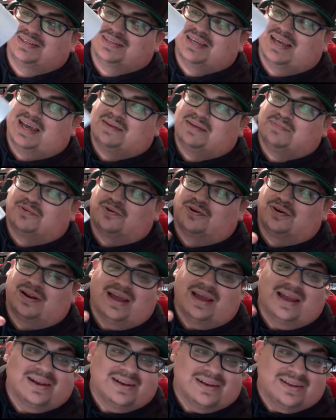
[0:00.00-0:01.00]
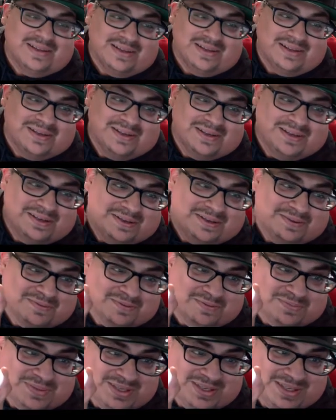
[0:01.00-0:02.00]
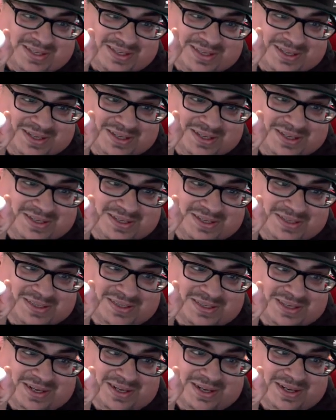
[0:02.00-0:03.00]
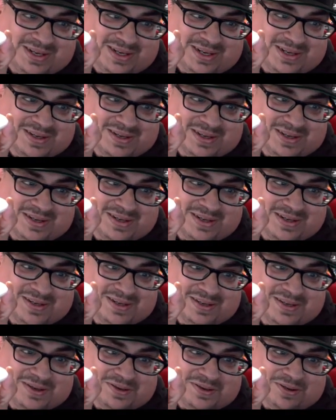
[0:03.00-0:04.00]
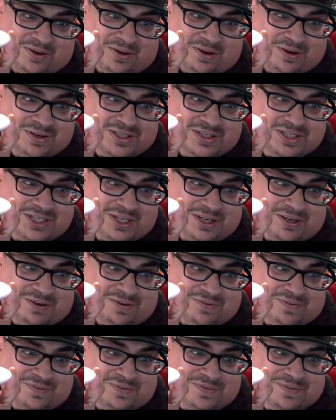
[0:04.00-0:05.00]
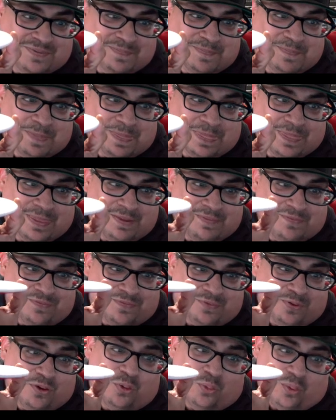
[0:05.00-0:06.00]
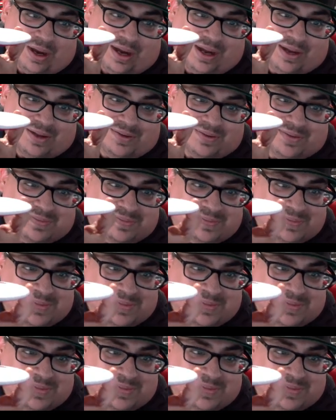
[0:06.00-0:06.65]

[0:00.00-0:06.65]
hat more likely will be sitting on the shelf for a while,